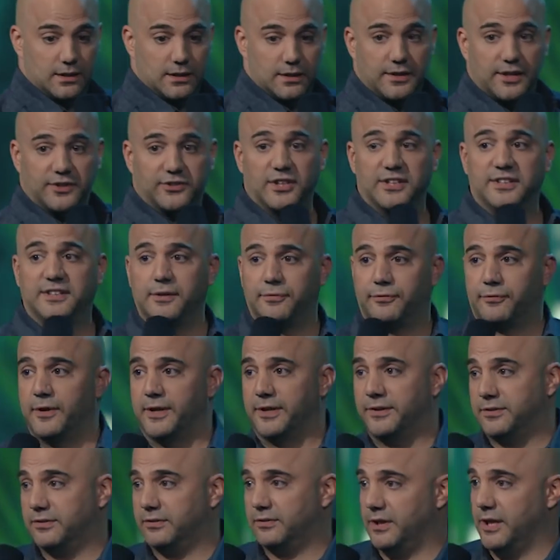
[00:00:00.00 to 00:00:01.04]
There's a
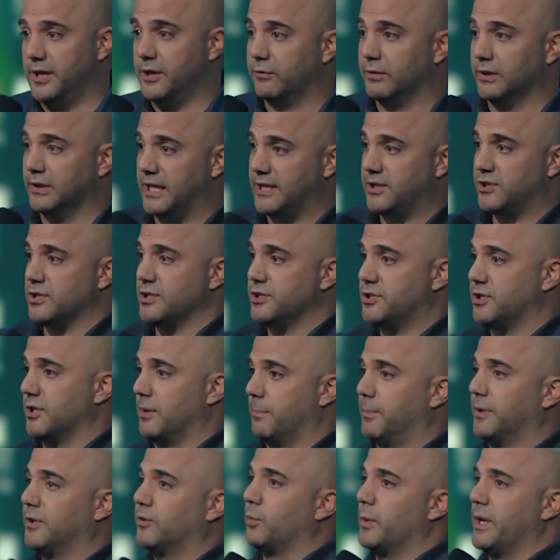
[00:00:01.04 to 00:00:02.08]
difference in a
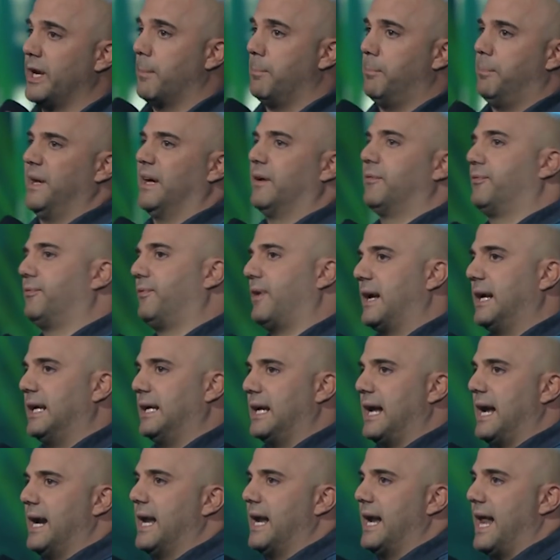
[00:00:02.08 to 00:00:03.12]
relationship between a big
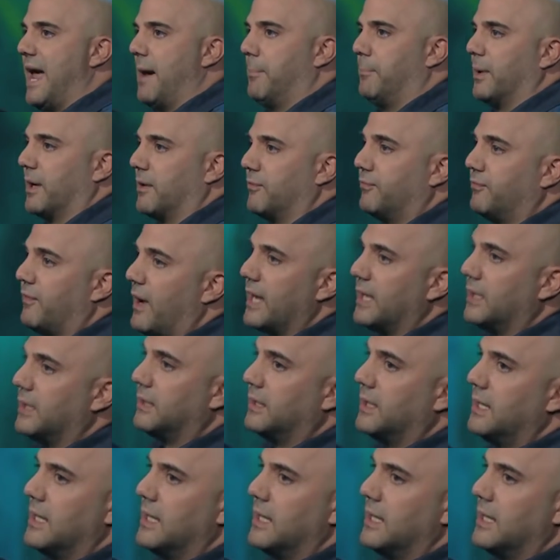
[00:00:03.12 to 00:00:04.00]
fight and an epic fight.